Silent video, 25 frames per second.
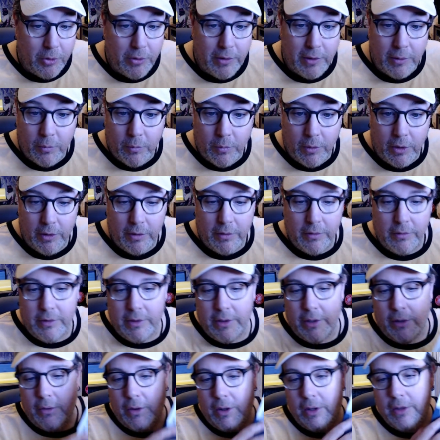that weren't,
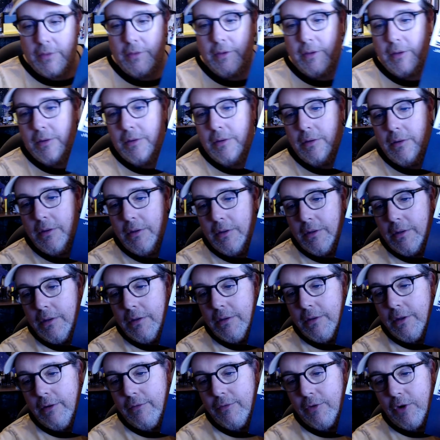on the
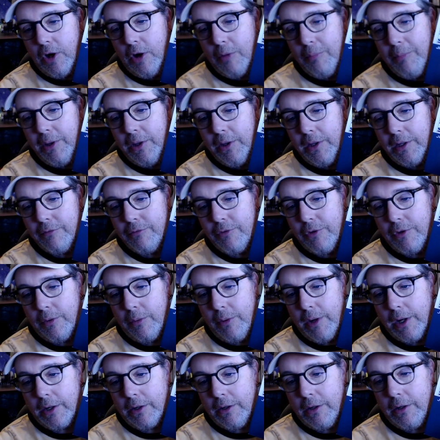overall billing for the
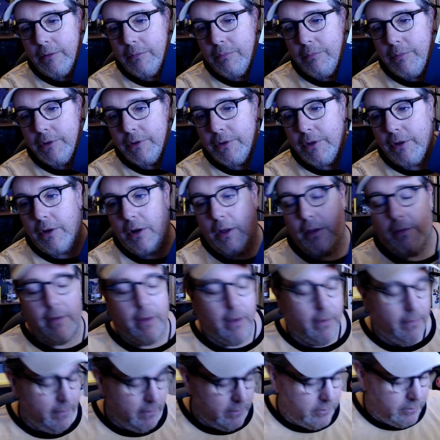record, but they're
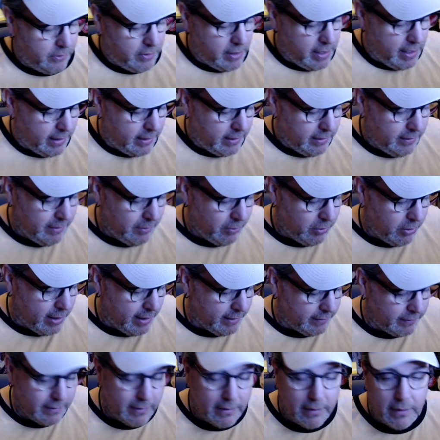on this track, and they were
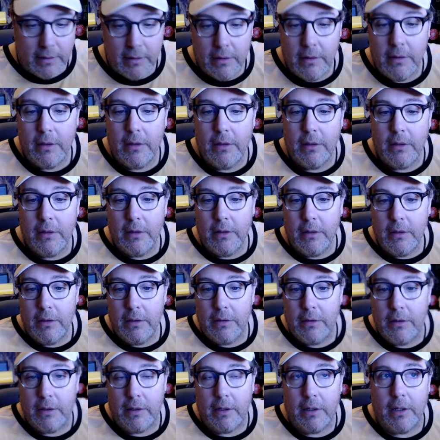at the
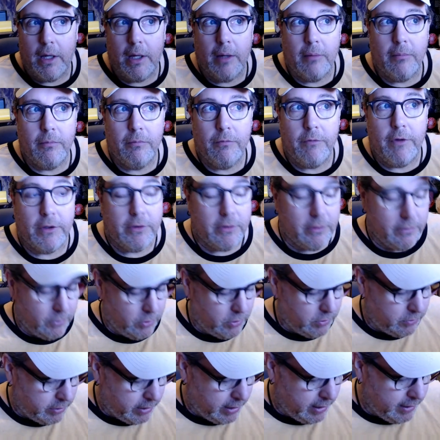
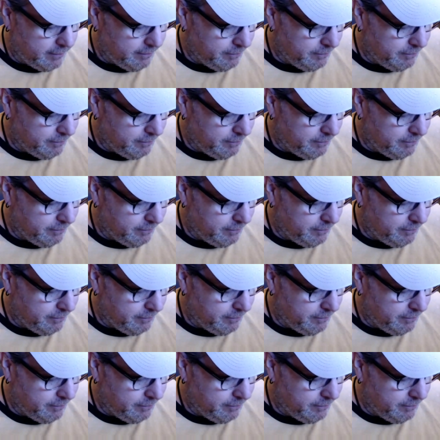festival, right?